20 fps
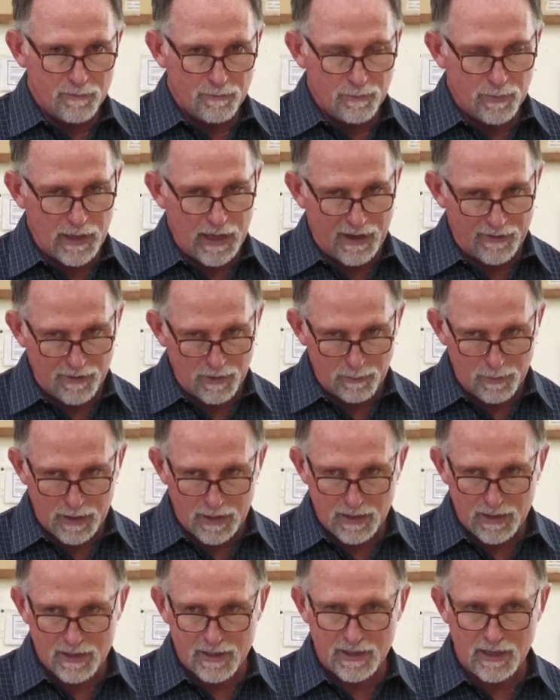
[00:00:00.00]
but having
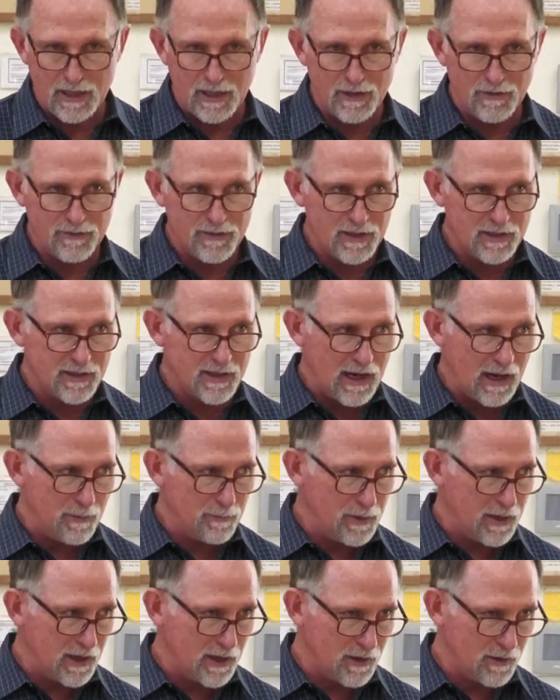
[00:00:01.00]
been deceived is not
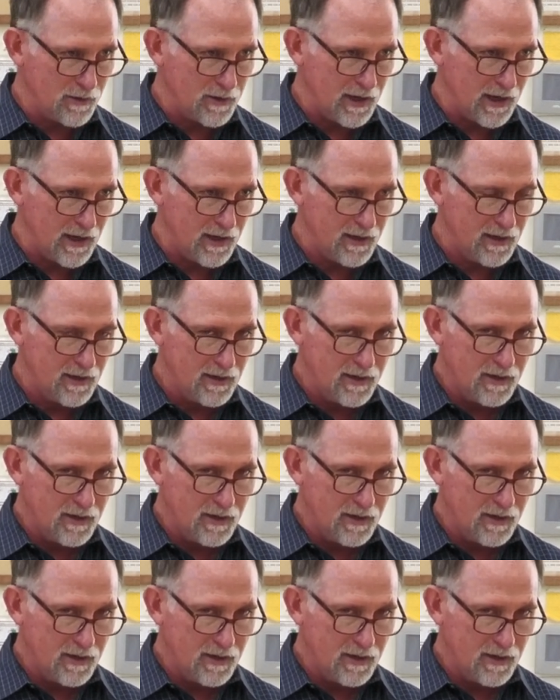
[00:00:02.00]
being okay.